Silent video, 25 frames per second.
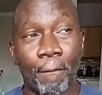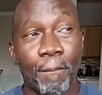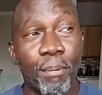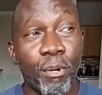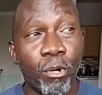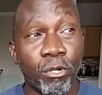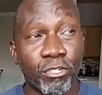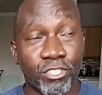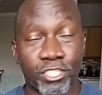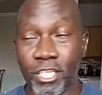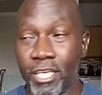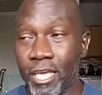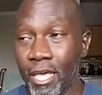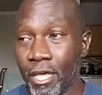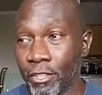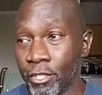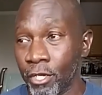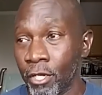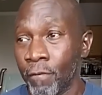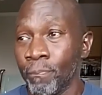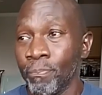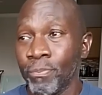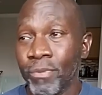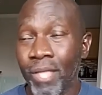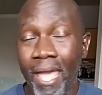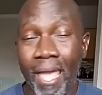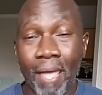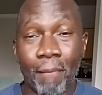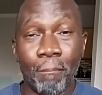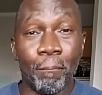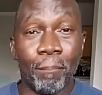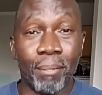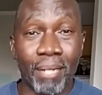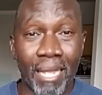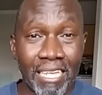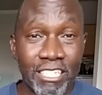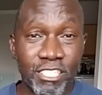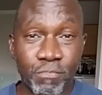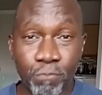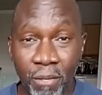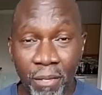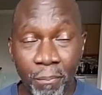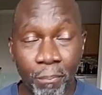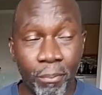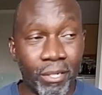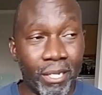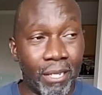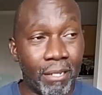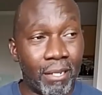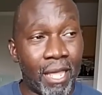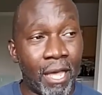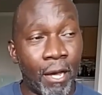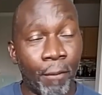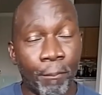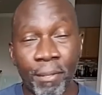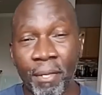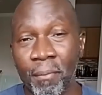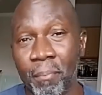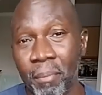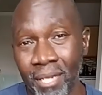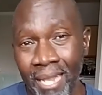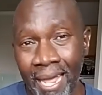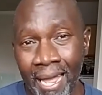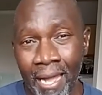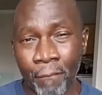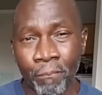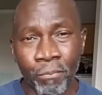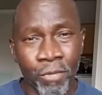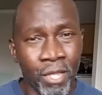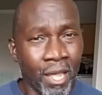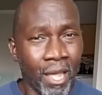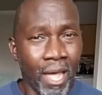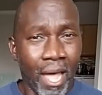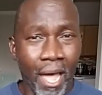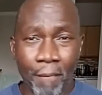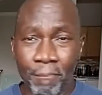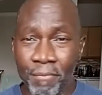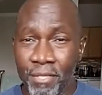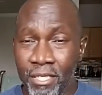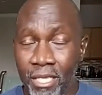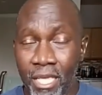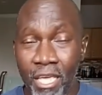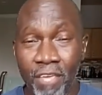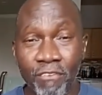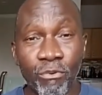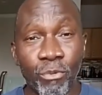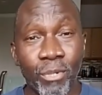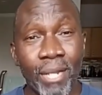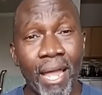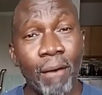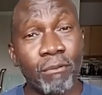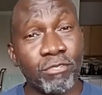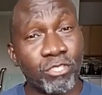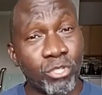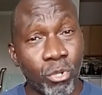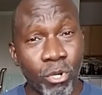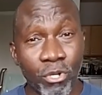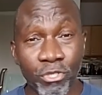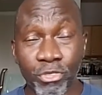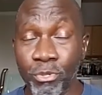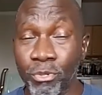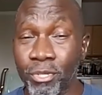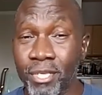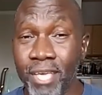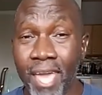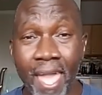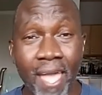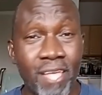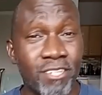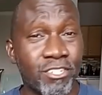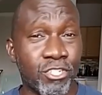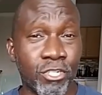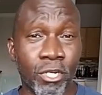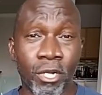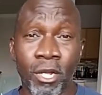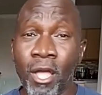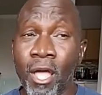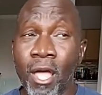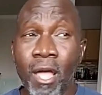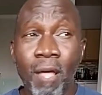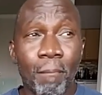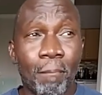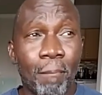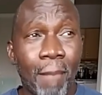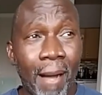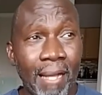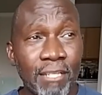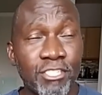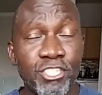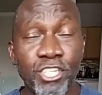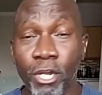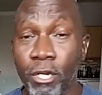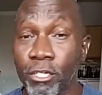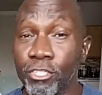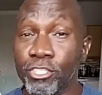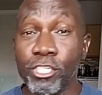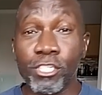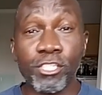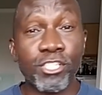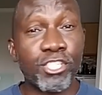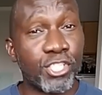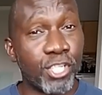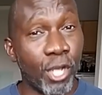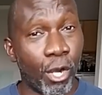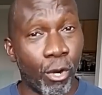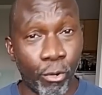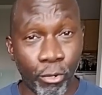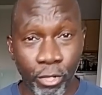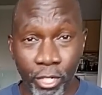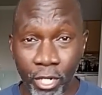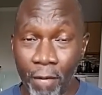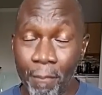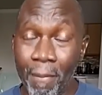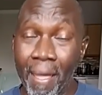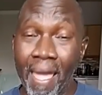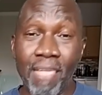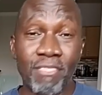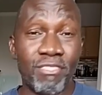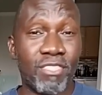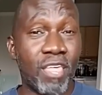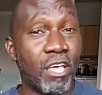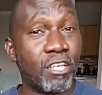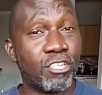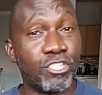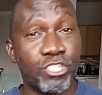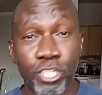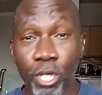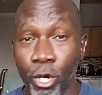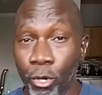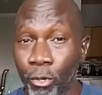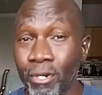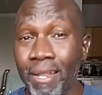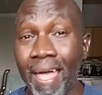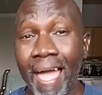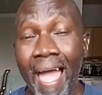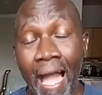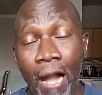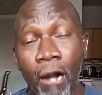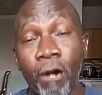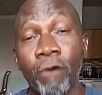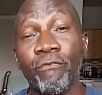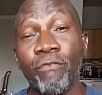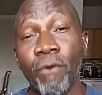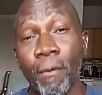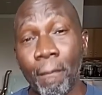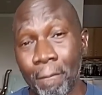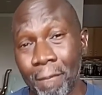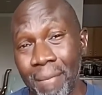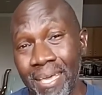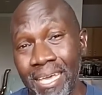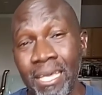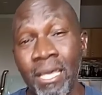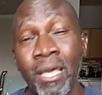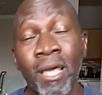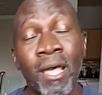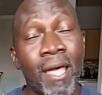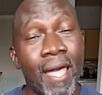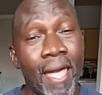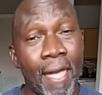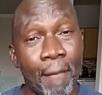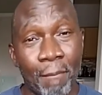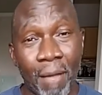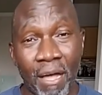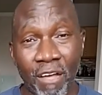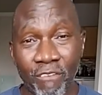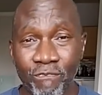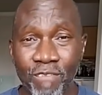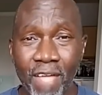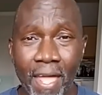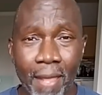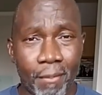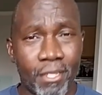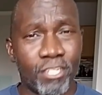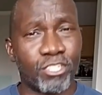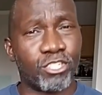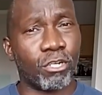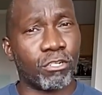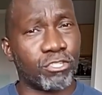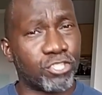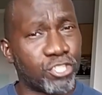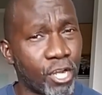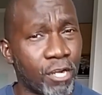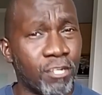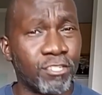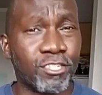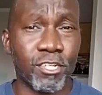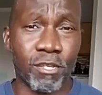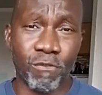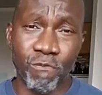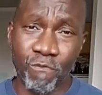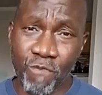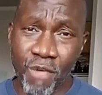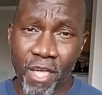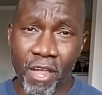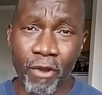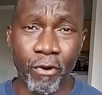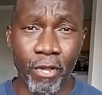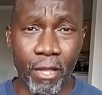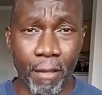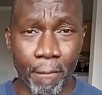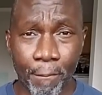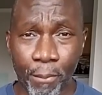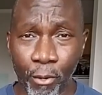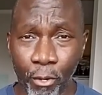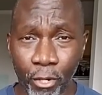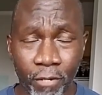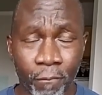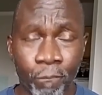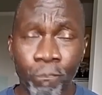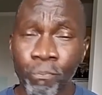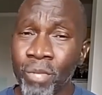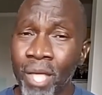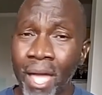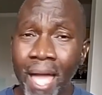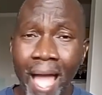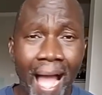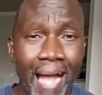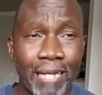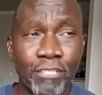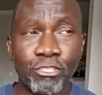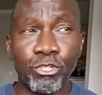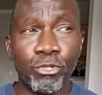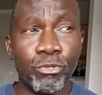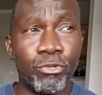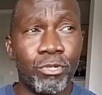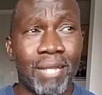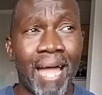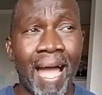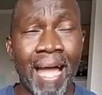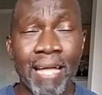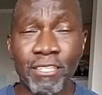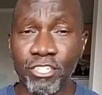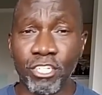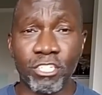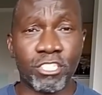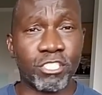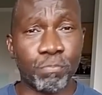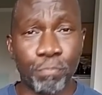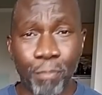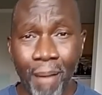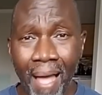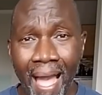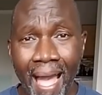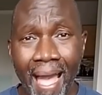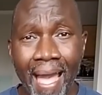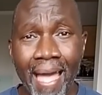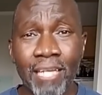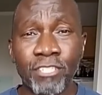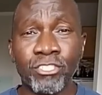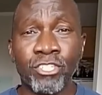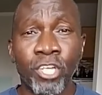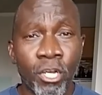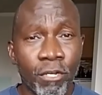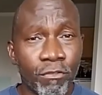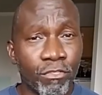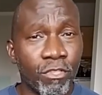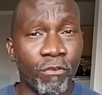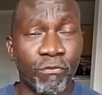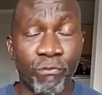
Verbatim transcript: uh, pull together and bless people and help people out. I mean, even when I was going through cancer, my church showed up and they showed out for me and my family. So church is very important. I do not despise